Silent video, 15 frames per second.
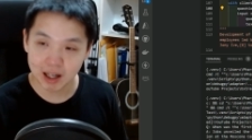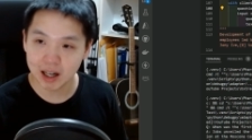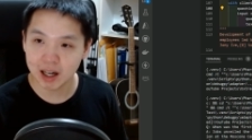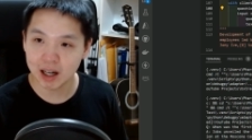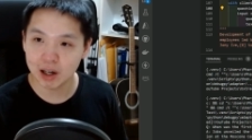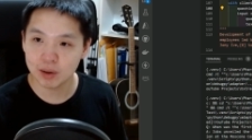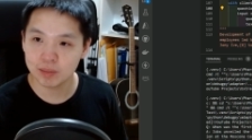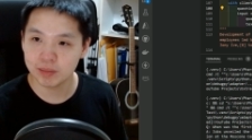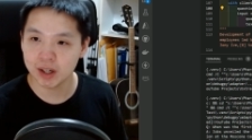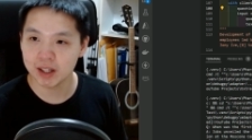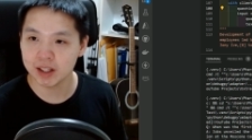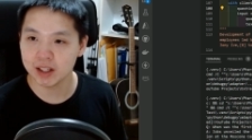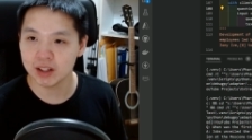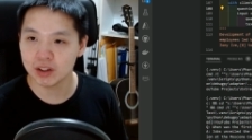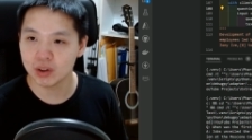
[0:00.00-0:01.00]
how
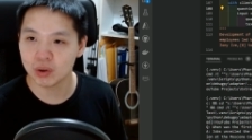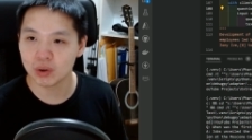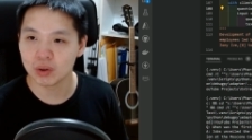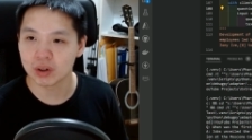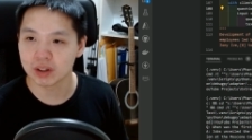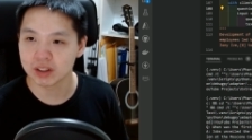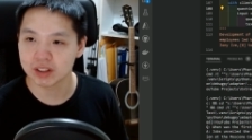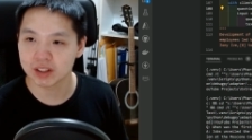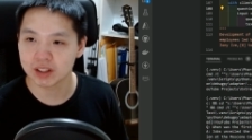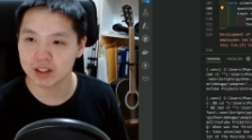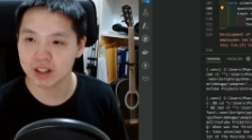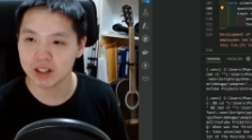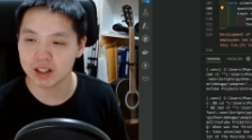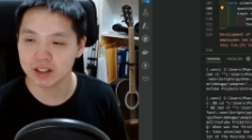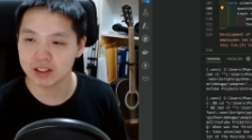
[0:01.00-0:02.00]
many cores
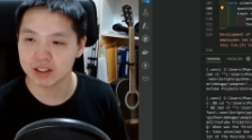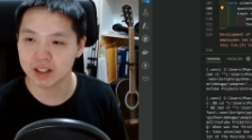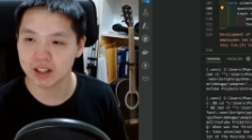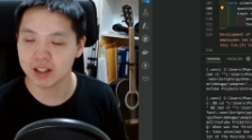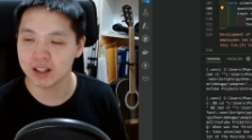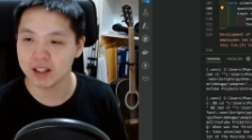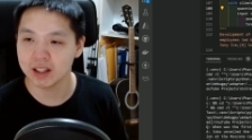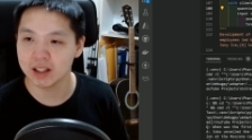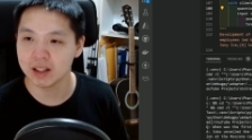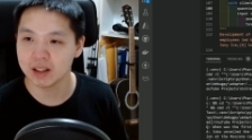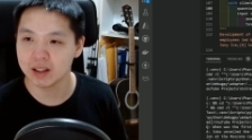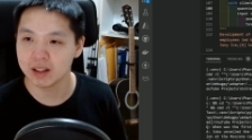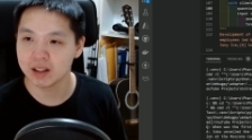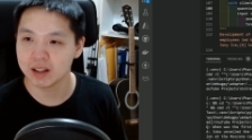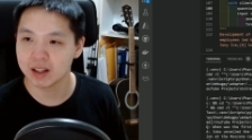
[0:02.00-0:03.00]
does the
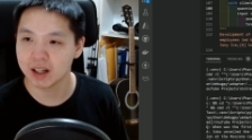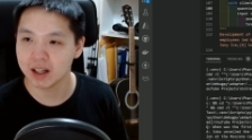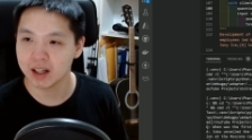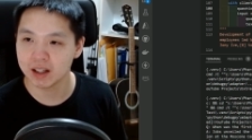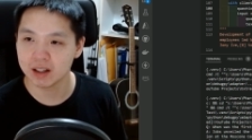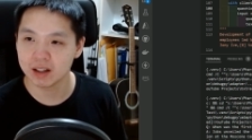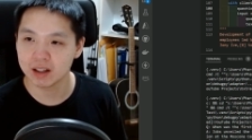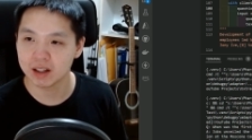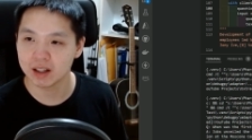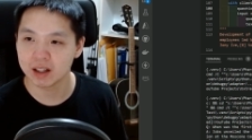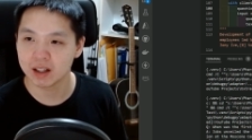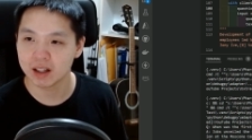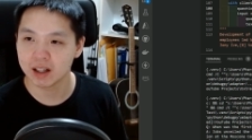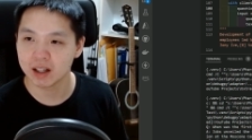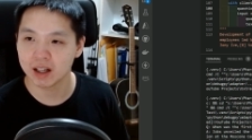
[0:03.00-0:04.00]

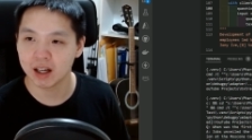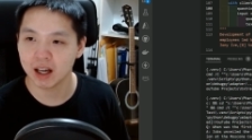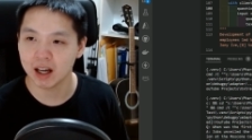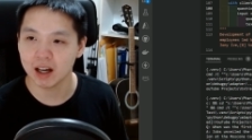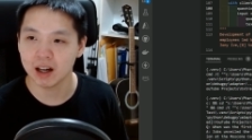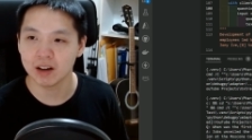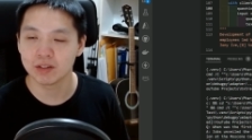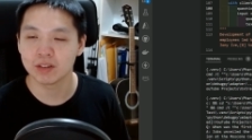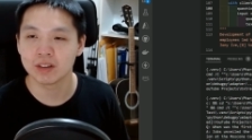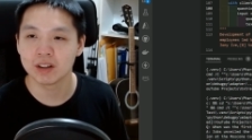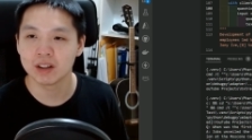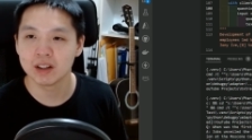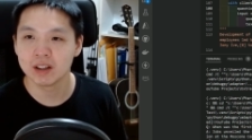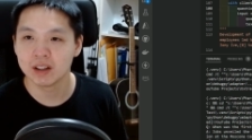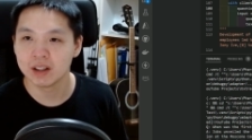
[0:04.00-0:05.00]
have?
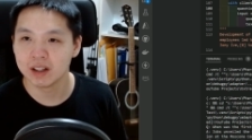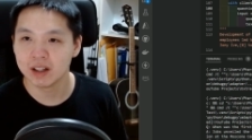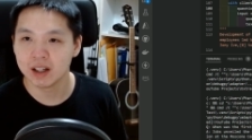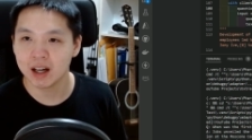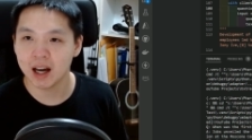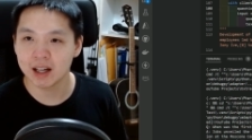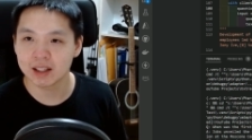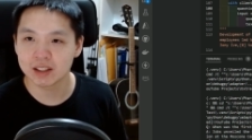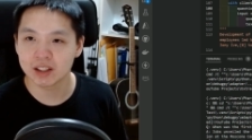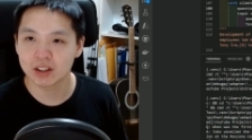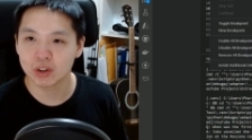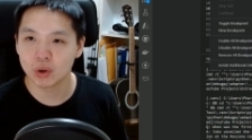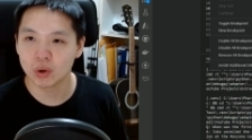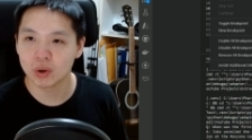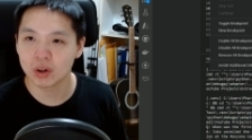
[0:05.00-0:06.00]
Hexa
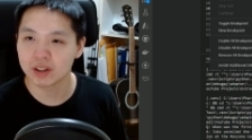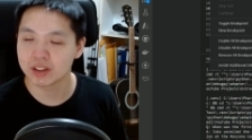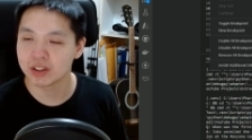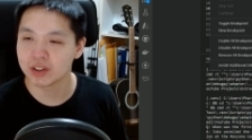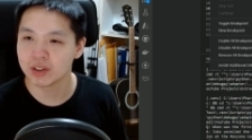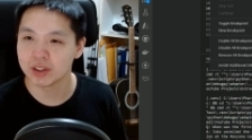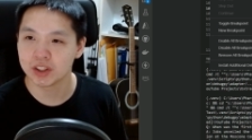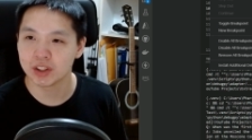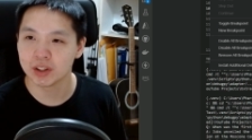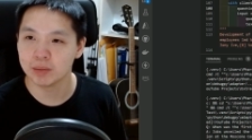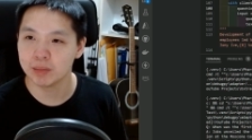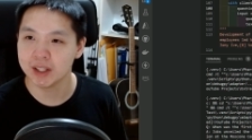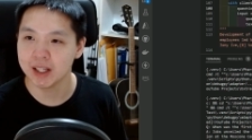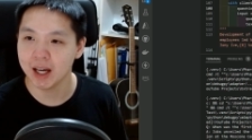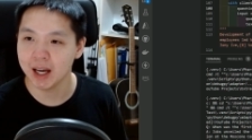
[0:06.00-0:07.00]
core, so it should
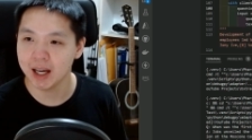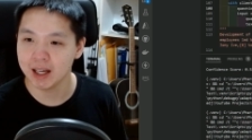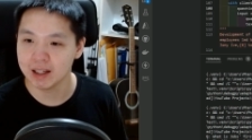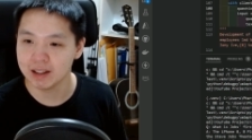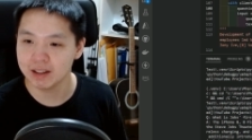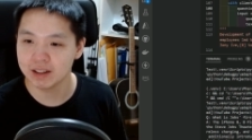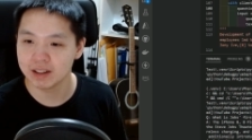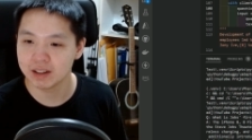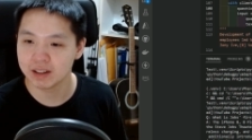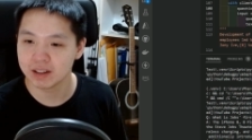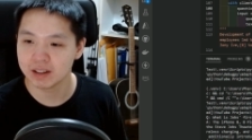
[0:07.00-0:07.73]
be 8.